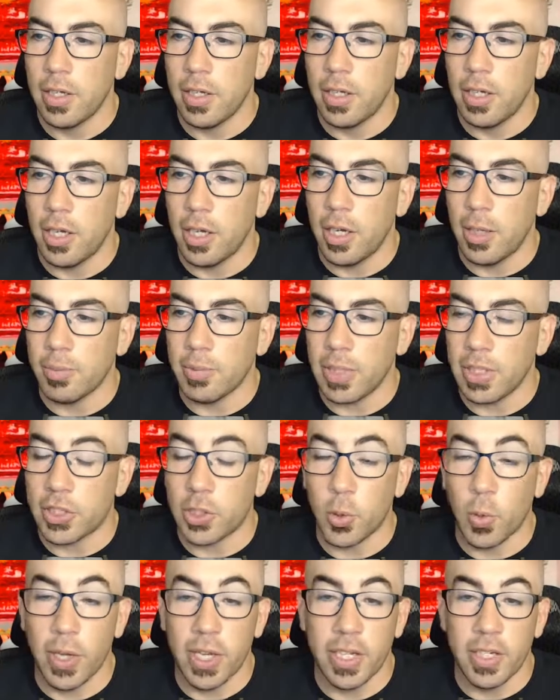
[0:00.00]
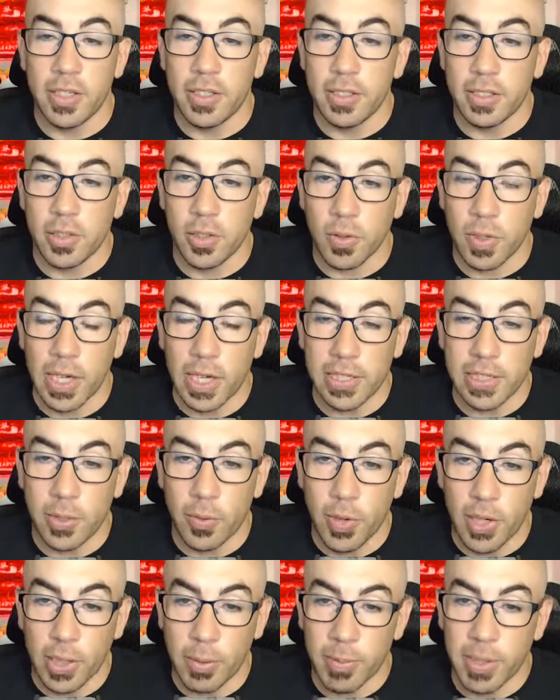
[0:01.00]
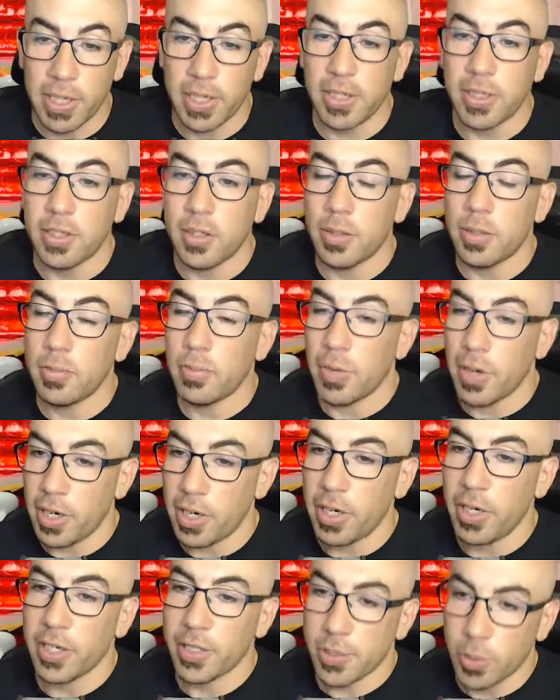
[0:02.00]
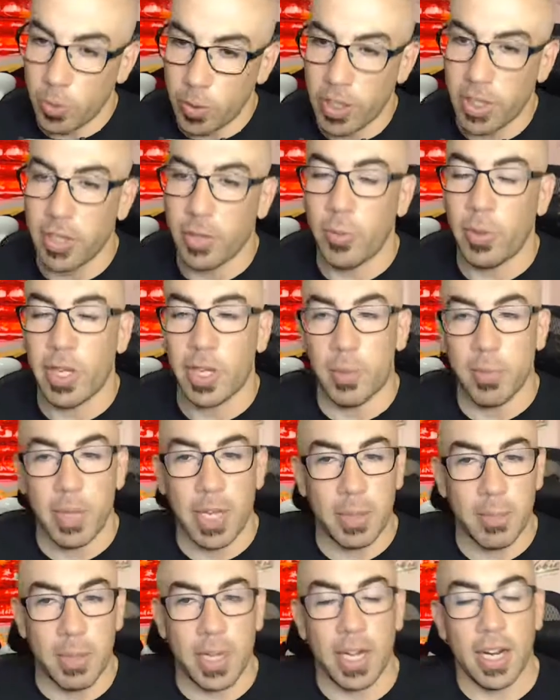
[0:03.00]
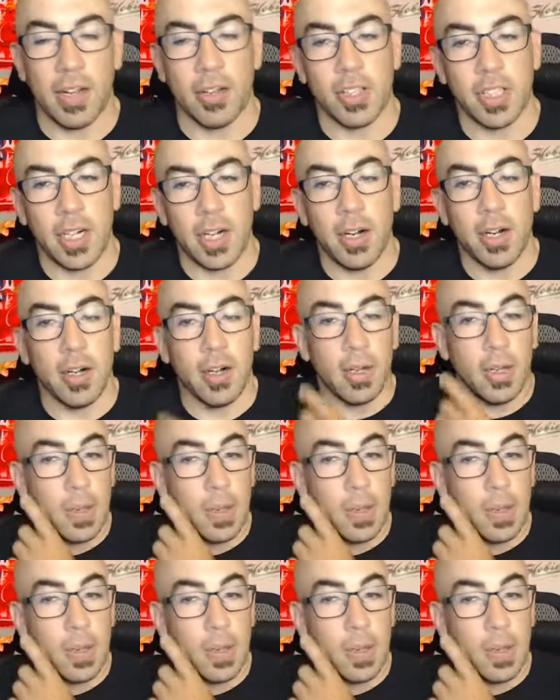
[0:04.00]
And squid. So guys, I recommend bring squid. We can make bait out there.